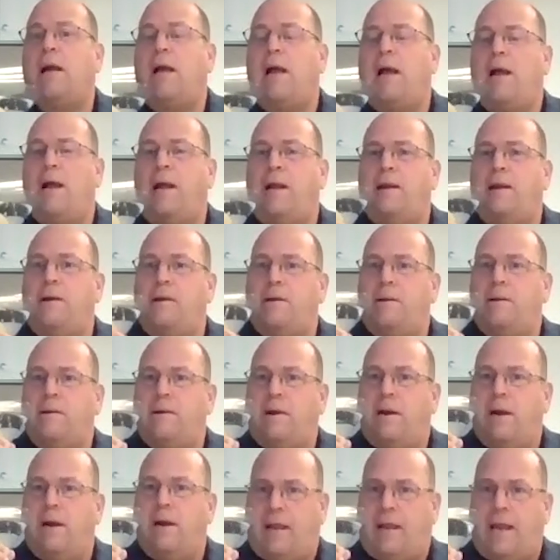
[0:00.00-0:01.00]
And
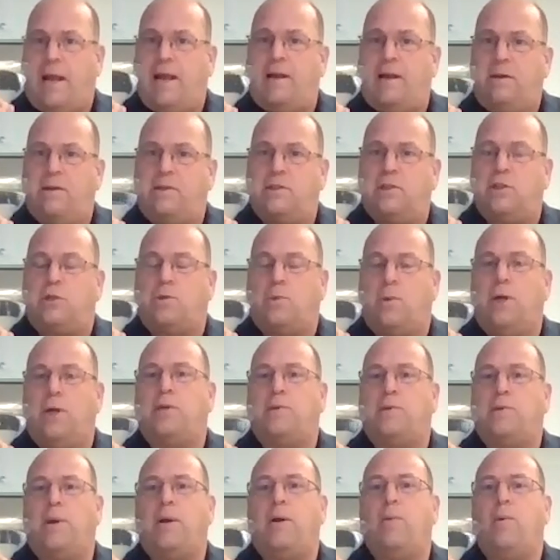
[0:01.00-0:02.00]
again, to
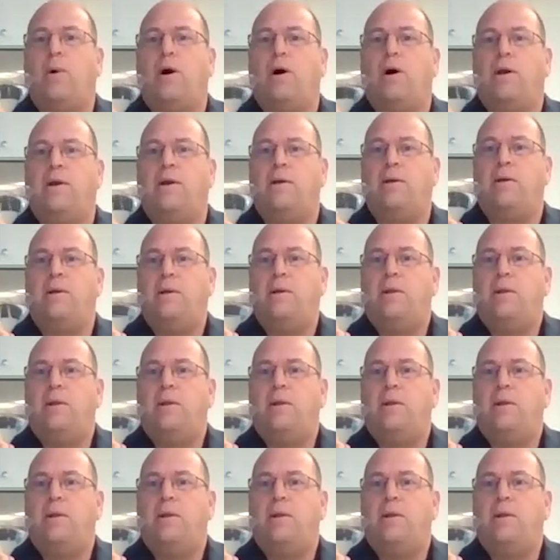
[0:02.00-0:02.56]
2021